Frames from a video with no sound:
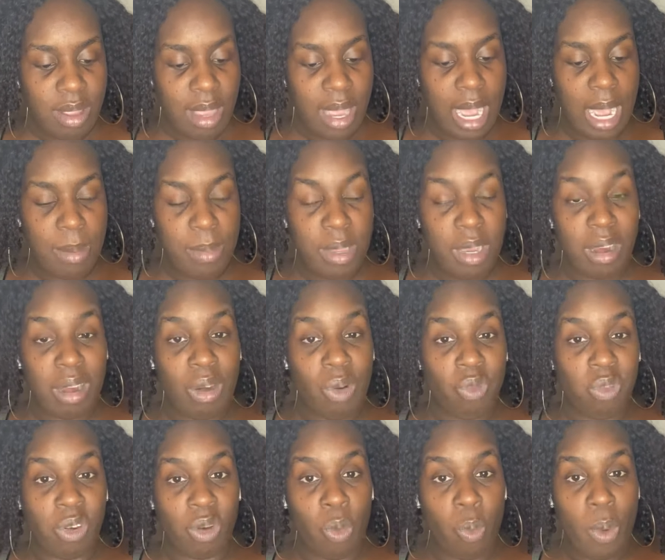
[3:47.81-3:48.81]
I'm here in
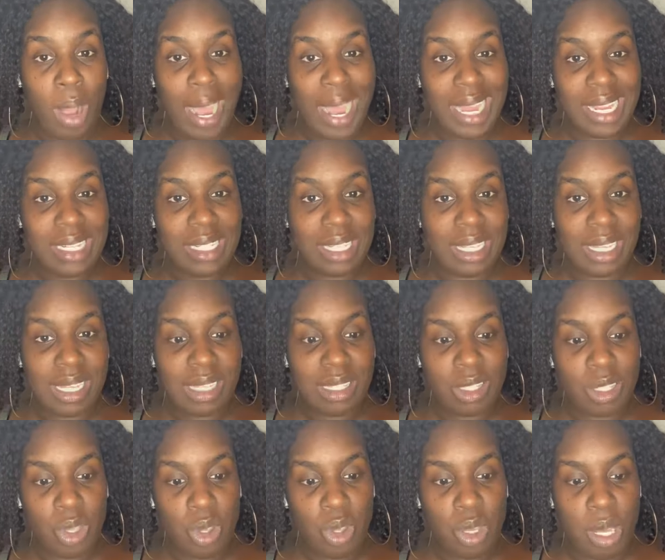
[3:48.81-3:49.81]
Rwanda,
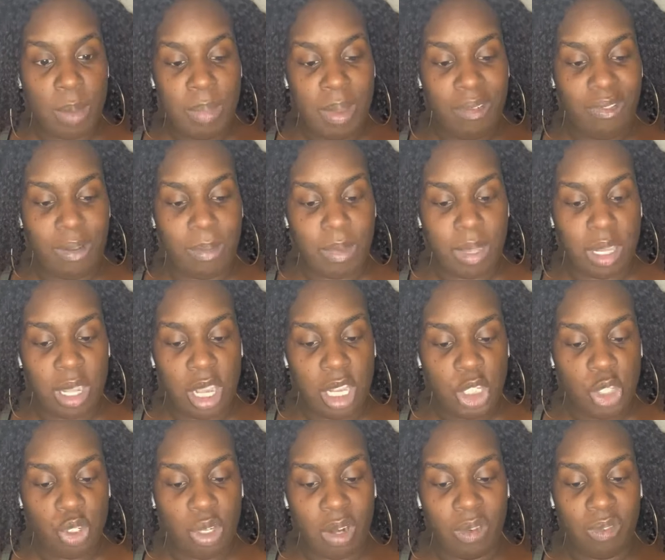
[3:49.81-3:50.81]
so you could be from the
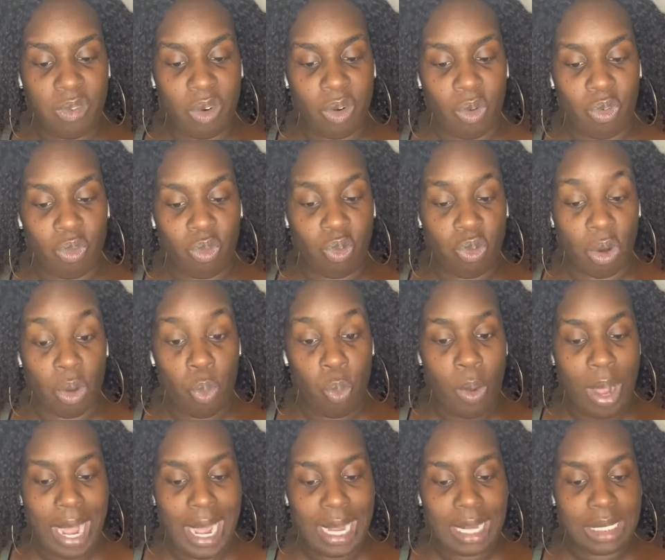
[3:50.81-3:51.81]
country of
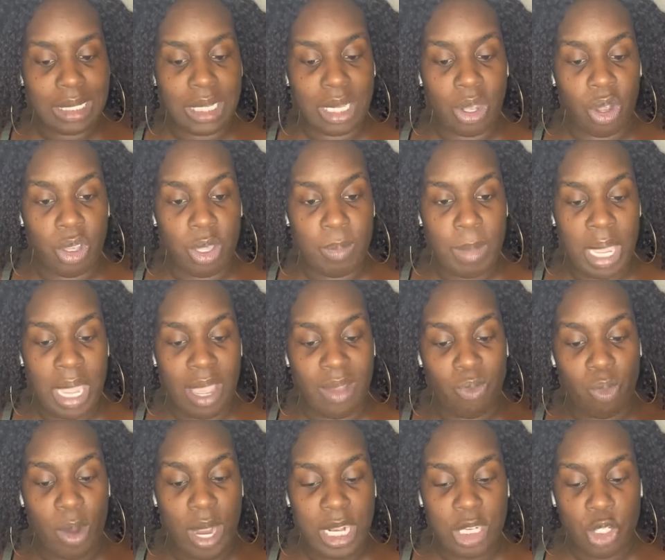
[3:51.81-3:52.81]
Rwanda, or you may
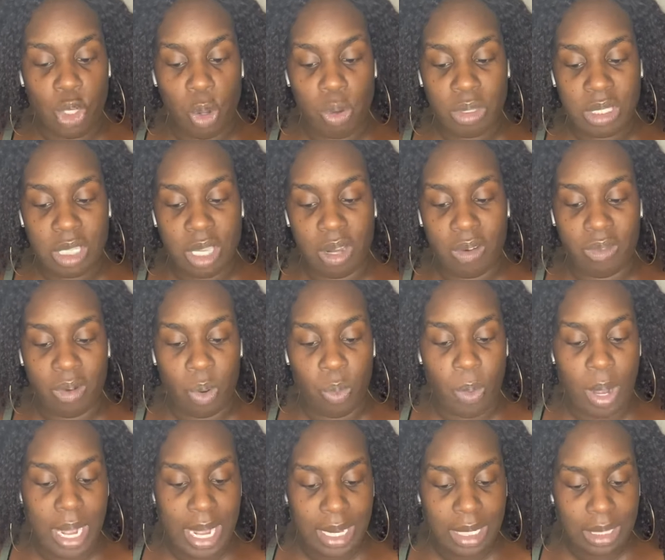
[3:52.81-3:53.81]
have watched Hotel
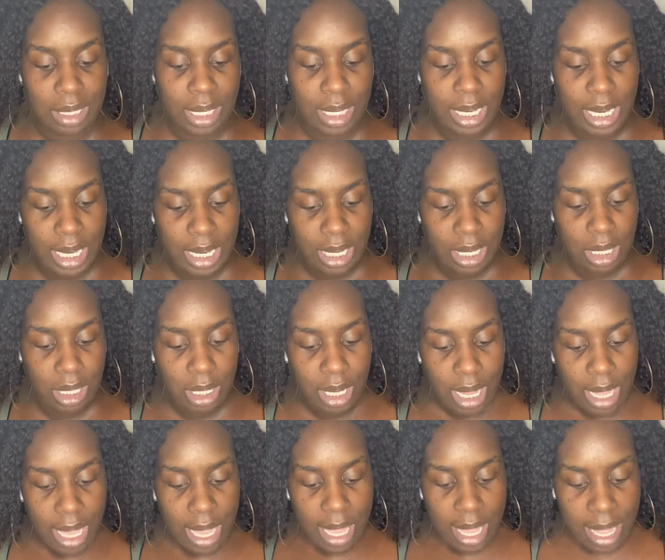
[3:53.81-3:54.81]
Rwanda here.
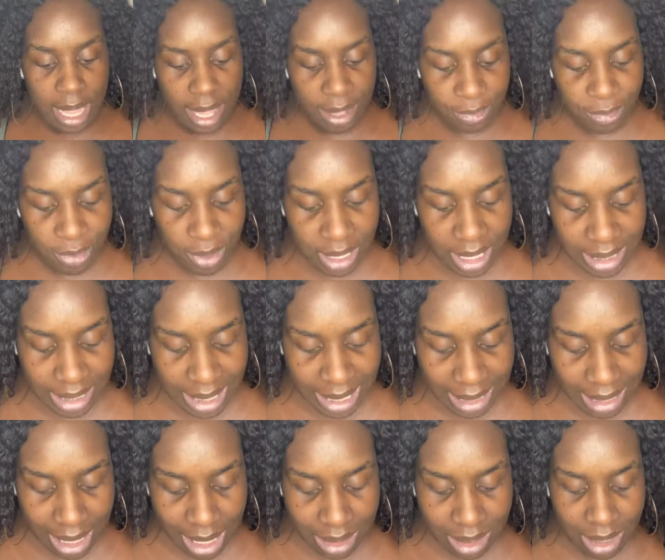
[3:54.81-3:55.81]
Infinity,
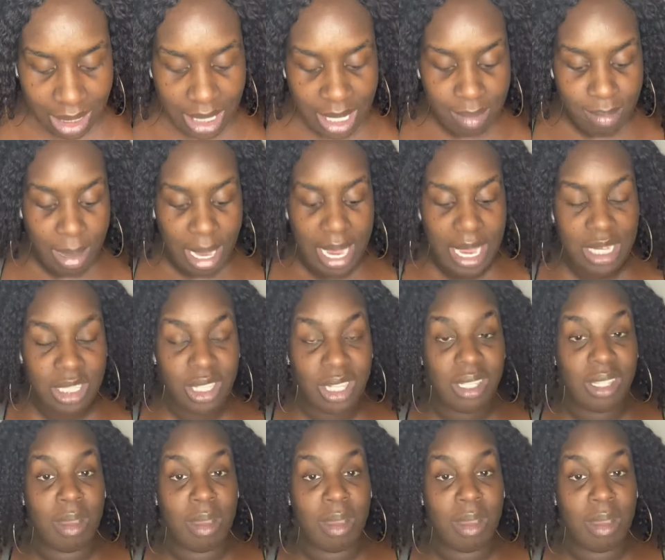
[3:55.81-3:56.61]
destiny, magic.